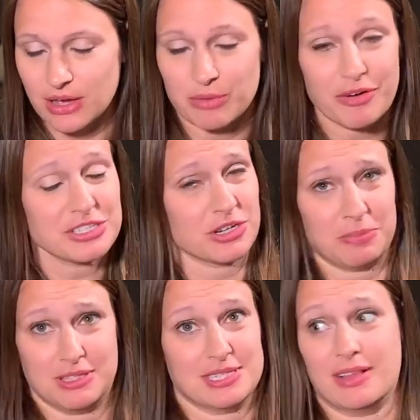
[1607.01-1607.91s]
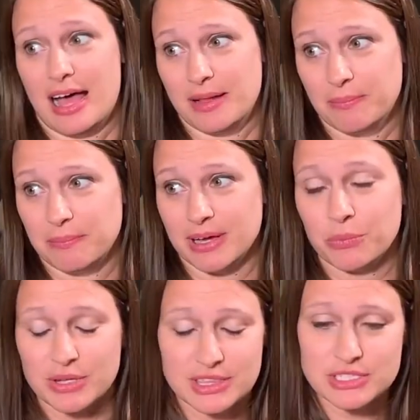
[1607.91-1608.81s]
We've already talked about this a lot,
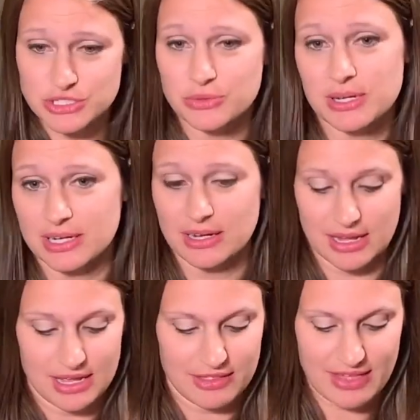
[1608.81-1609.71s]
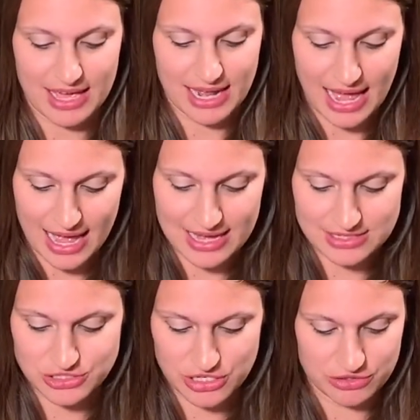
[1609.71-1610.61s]
but with a student that
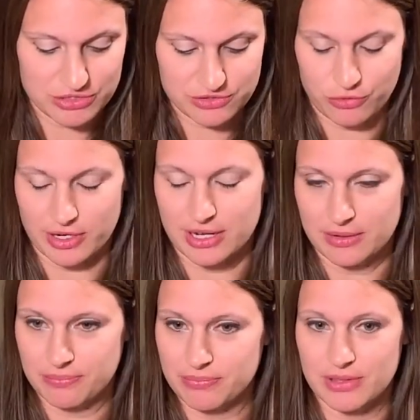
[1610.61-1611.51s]
has gender dysphoria,